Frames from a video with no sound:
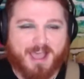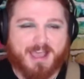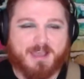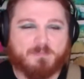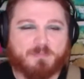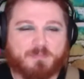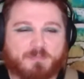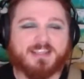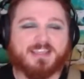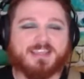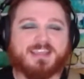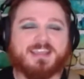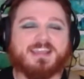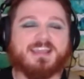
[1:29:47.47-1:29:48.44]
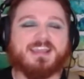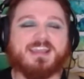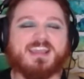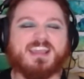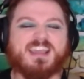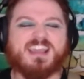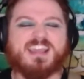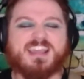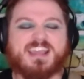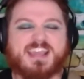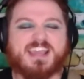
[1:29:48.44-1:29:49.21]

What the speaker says: I believe